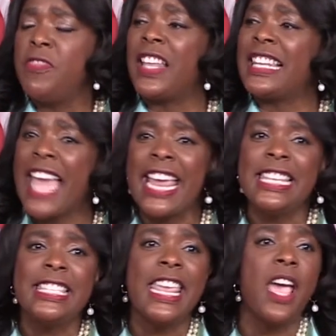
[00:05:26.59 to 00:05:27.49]
The
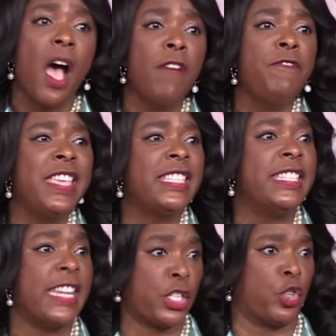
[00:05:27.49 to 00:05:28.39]
legacy of this
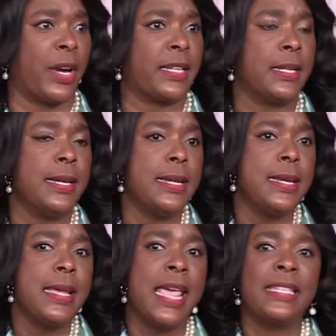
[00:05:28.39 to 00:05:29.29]
district
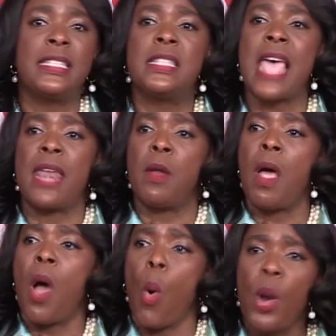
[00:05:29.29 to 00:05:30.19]
is that
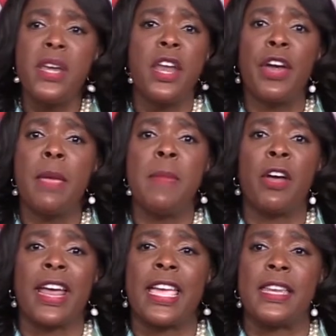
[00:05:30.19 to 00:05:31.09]
ordinary
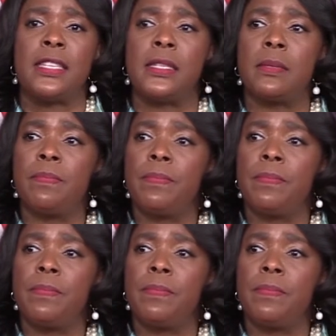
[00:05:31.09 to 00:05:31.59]
Americans